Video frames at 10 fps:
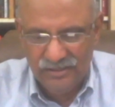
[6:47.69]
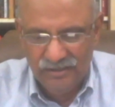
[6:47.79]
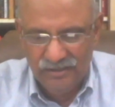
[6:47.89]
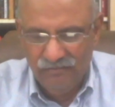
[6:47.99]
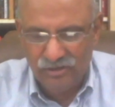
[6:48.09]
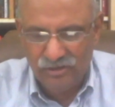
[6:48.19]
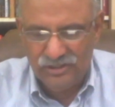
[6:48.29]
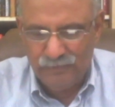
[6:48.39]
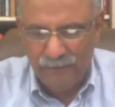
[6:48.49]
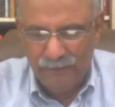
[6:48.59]
For this
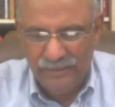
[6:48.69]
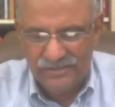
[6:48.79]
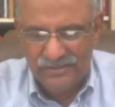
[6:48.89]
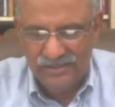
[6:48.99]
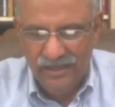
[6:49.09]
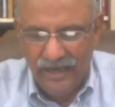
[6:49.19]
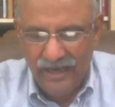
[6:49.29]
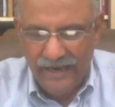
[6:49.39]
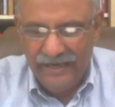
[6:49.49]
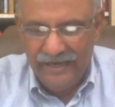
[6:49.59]
purpose,
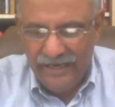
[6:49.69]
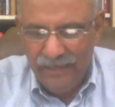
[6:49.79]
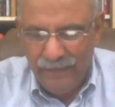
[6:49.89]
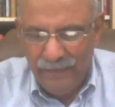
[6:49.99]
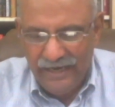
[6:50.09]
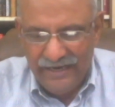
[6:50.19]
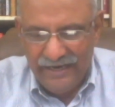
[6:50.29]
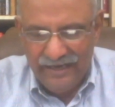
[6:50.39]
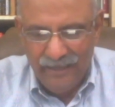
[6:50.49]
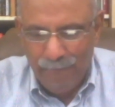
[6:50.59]
an independent and
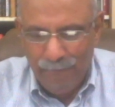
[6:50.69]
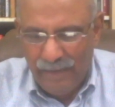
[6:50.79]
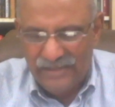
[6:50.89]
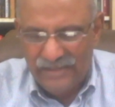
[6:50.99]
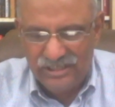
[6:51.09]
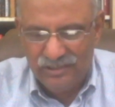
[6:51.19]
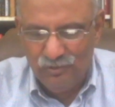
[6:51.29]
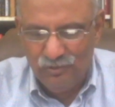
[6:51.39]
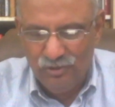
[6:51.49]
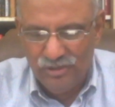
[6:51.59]
impartial
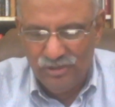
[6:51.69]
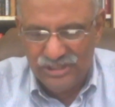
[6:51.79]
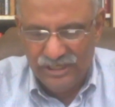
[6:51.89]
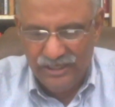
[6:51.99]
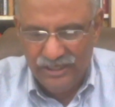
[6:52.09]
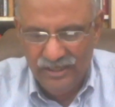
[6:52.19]
judiciary